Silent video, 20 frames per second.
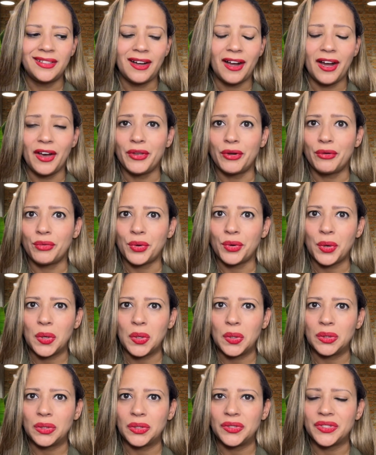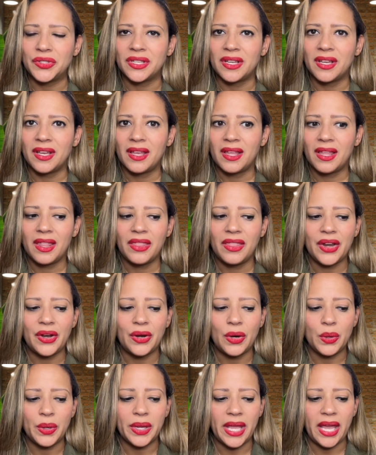other roles. They're
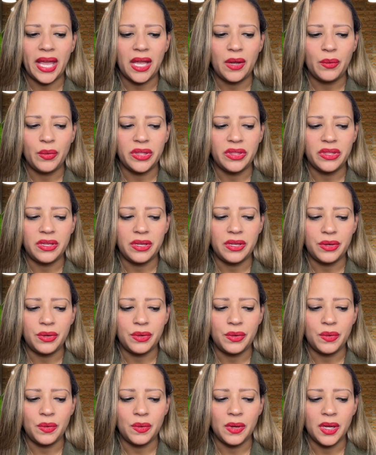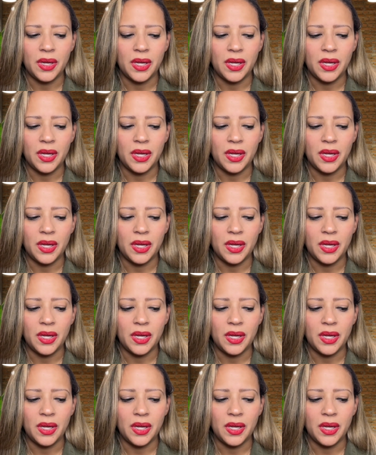okay with you